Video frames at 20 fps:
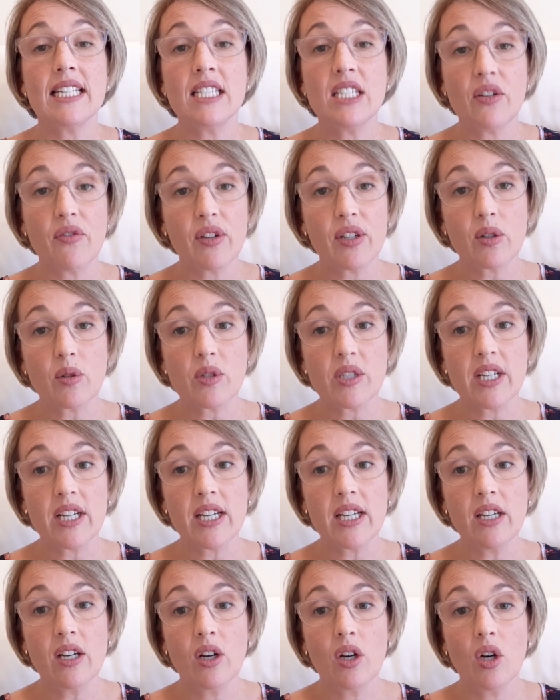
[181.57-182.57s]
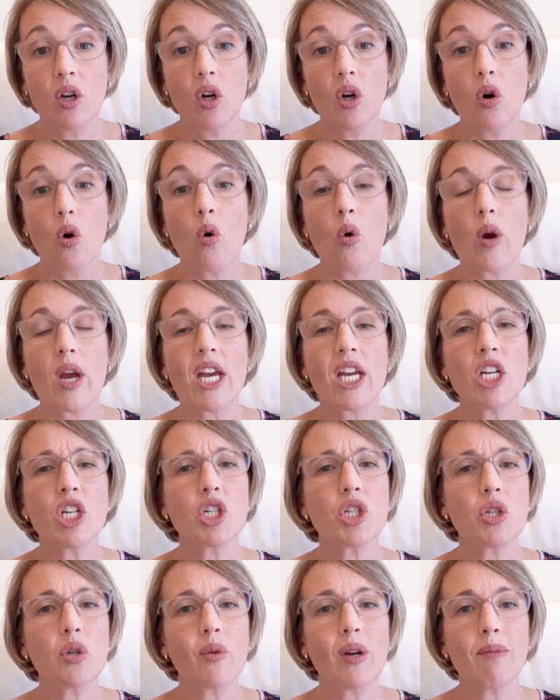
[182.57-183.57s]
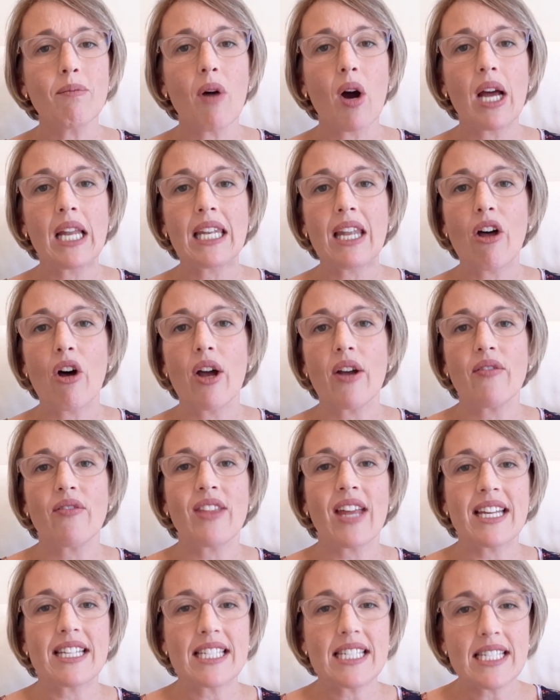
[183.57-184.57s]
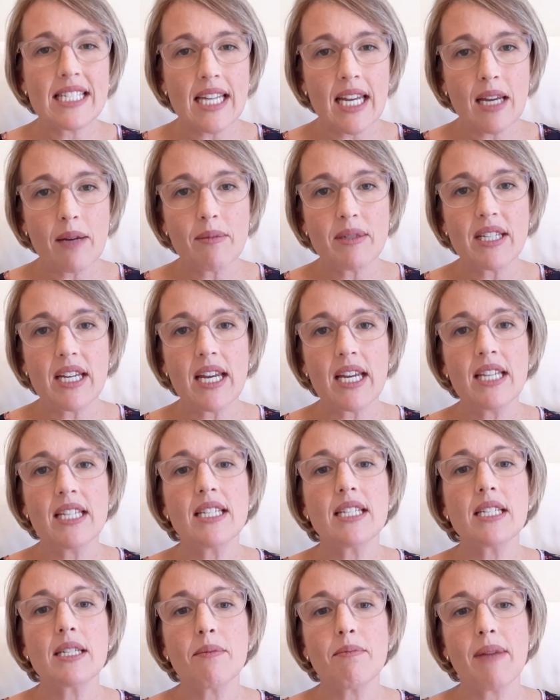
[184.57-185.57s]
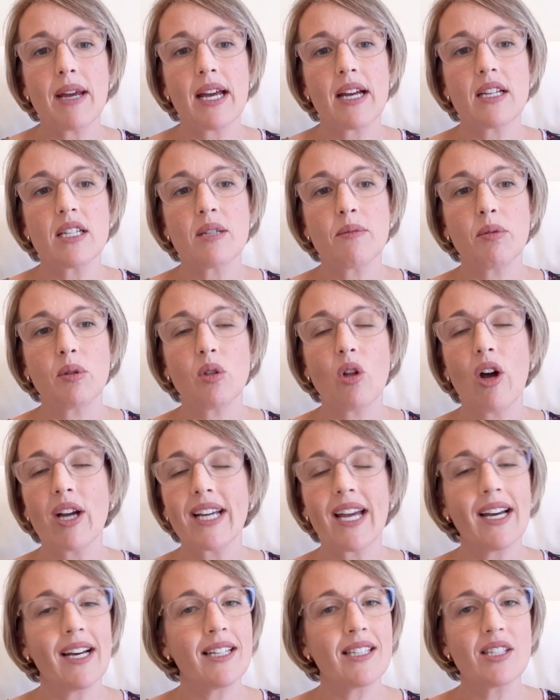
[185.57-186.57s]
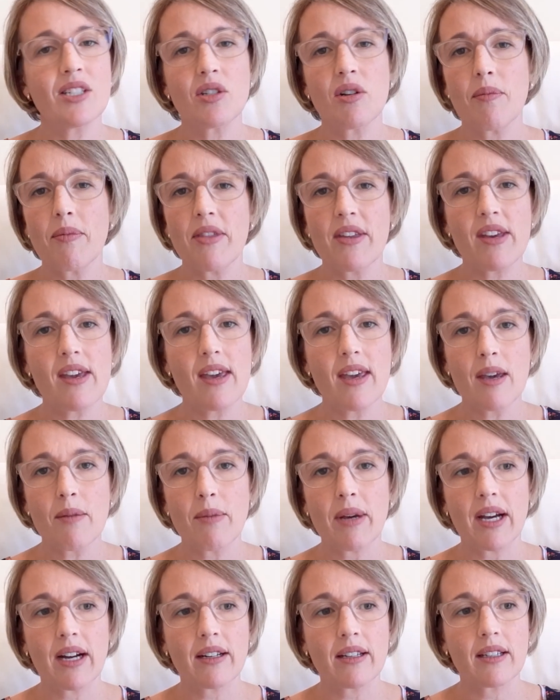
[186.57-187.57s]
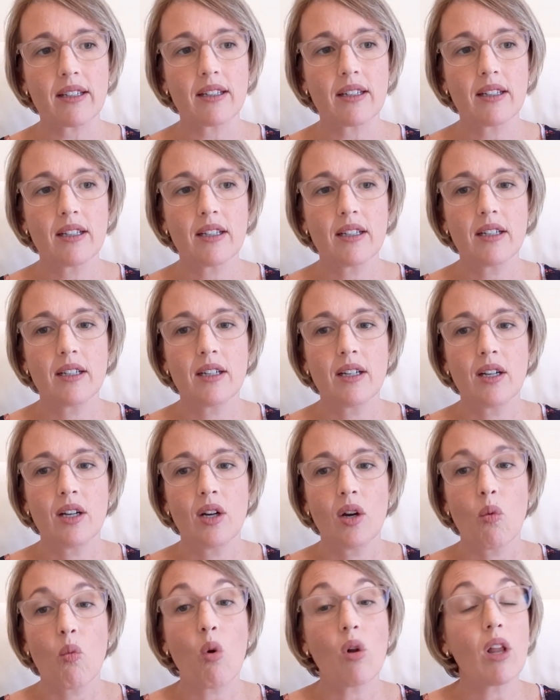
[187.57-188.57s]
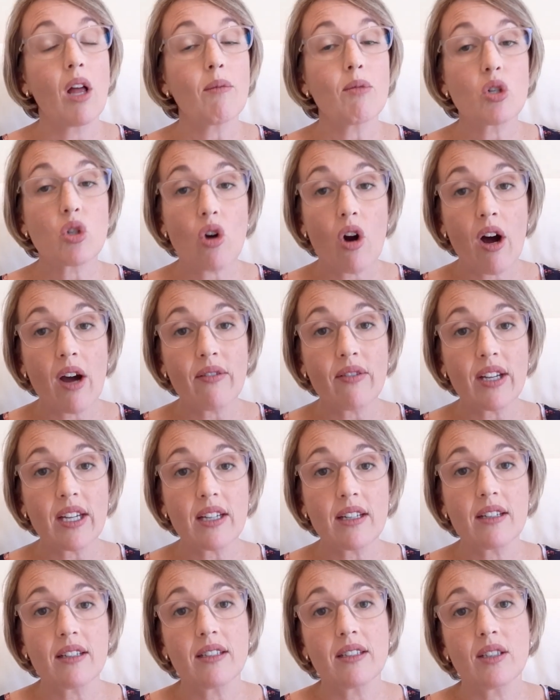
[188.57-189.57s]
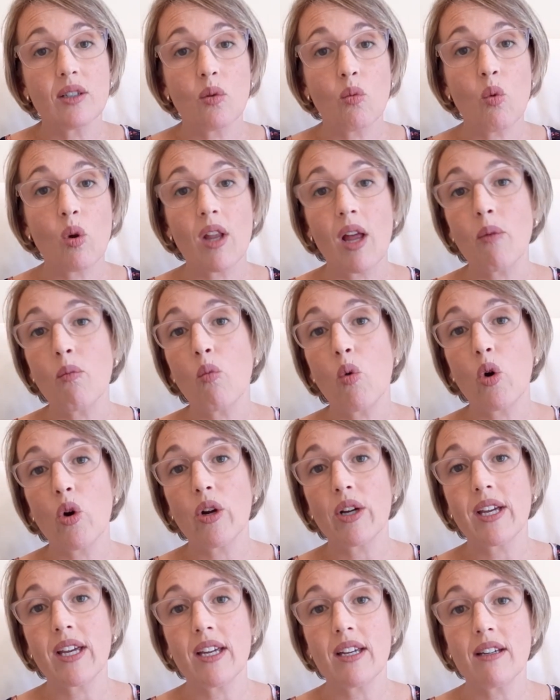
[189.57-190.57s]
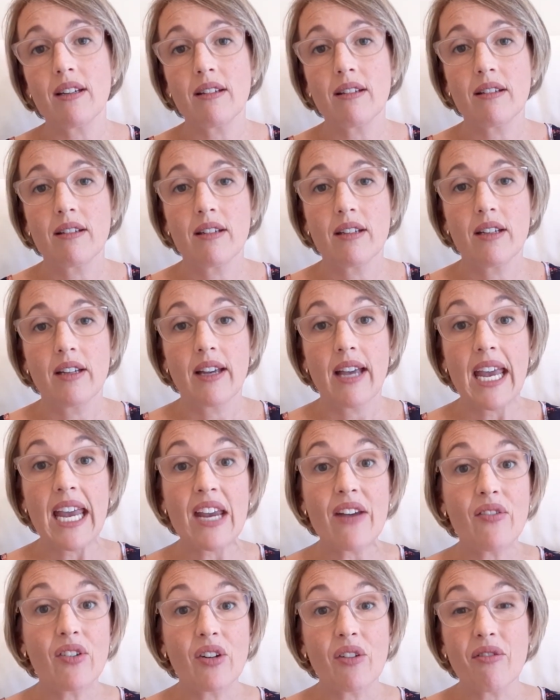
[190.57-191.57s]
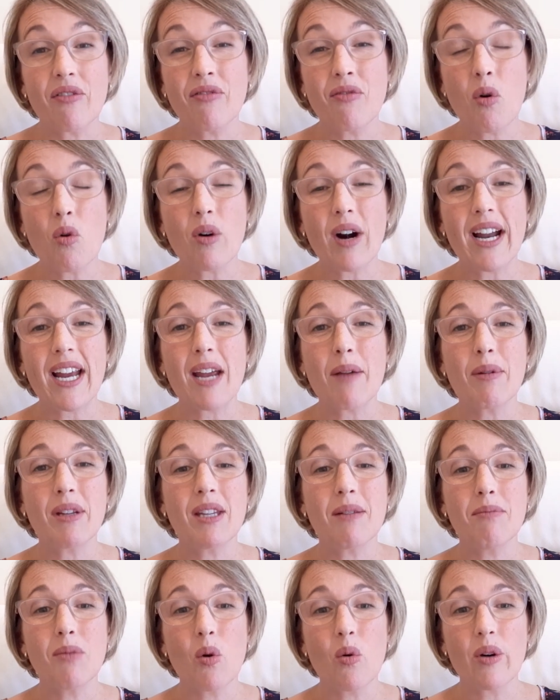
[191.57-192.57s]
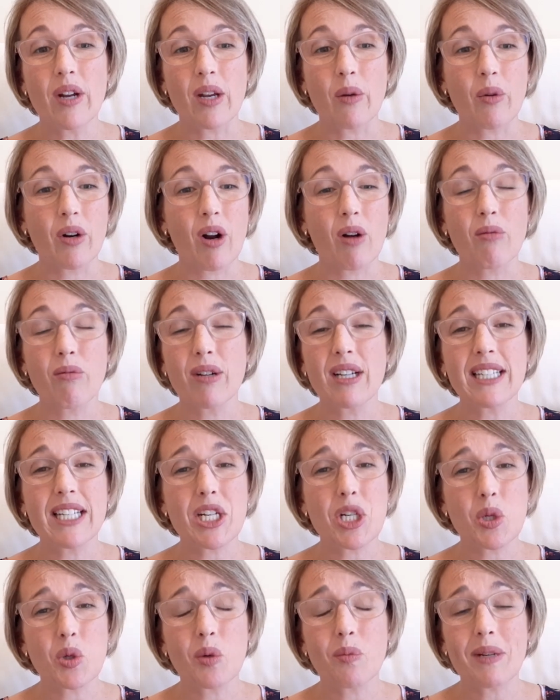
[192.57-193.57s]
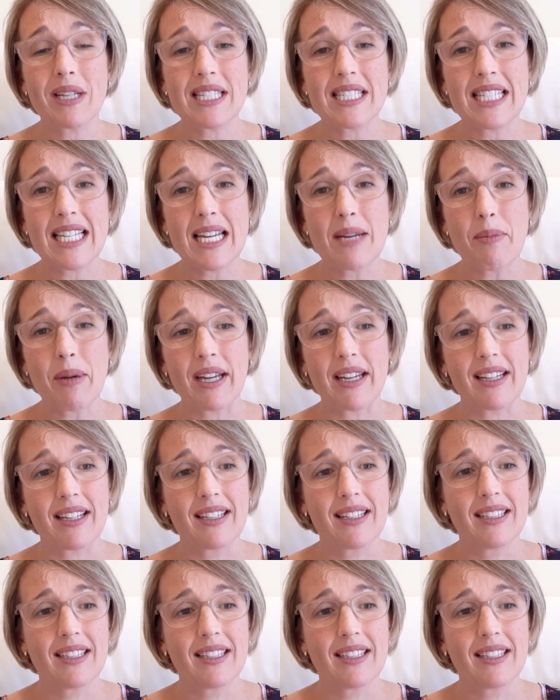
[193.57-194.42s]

a difficulty or issue in my life that seems insurmountable, I can't stop thinking about it. While I'm driving, while I'm working, even at 4 a.m. in the morning when I really should be sleeping,